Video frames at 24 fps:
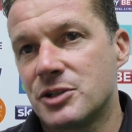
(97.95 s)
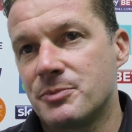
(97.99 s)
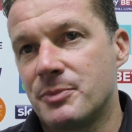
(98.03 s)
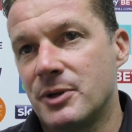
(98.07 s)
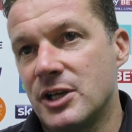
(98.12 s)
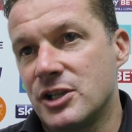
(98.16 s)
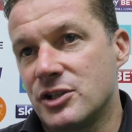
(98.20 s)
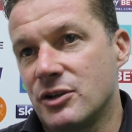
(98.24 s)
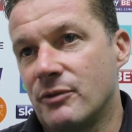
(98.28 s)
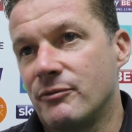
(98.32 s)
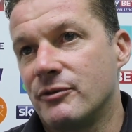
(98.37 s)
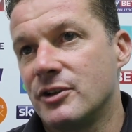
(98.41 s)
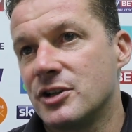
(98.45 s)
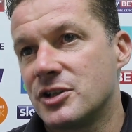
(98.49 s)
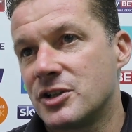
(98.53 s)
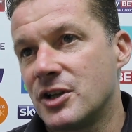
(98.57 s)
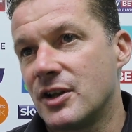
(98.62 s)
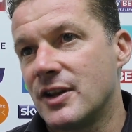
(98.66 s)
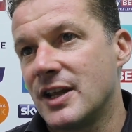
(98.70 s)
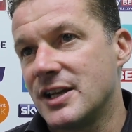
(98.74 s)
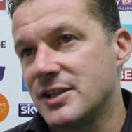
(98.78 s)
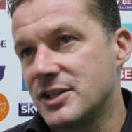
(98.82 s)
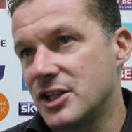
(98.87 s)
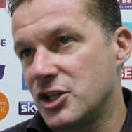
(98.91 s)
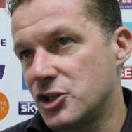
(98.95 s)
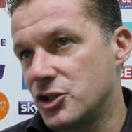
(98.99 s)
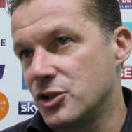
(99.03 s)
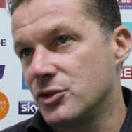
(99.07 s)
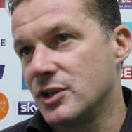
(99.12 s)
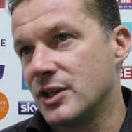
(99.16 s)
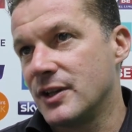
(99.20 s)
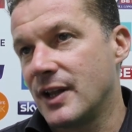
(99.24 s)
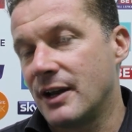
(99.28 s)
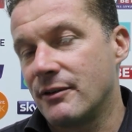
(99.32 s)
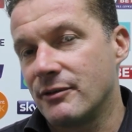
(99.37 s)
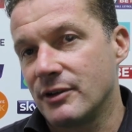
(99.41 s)
but it's obvious that there's issues
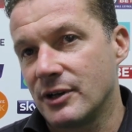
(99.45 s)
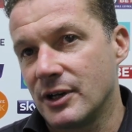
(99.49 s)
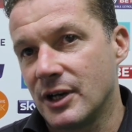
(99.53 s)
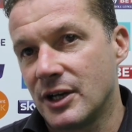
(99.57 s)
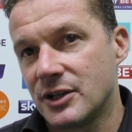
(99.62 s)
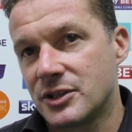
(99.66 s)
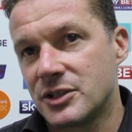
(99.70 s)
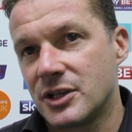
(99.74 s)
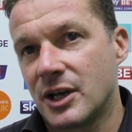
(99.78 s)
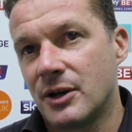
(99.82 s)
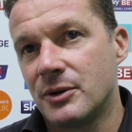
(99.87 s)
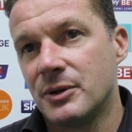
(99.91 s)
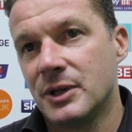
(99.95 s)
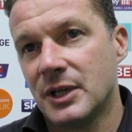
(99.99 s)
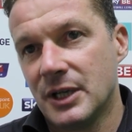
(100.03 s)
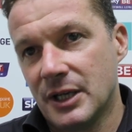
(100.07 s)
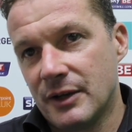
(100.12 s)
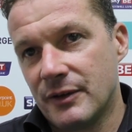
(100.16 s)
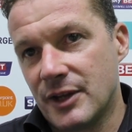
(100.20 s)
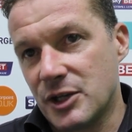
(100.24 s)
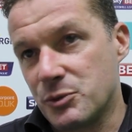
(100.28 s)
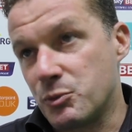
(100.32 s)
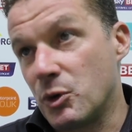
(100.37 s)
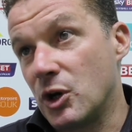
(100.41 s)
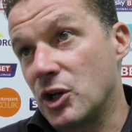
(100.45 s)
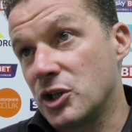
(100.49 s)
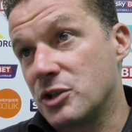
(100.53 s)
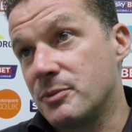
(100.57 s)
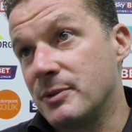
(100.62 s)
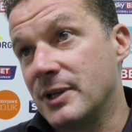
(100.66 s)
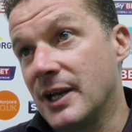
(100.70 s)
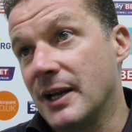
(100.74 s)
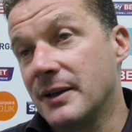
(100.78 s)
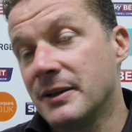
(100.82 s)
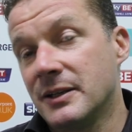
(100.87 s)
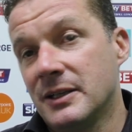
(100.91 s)
in that regard, so there's work to
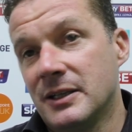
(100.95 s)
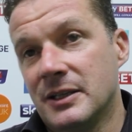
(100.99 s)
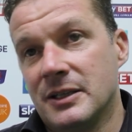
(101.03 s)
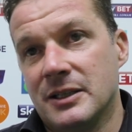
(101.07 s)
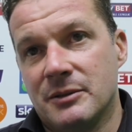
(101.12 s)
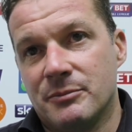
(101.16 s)
be done.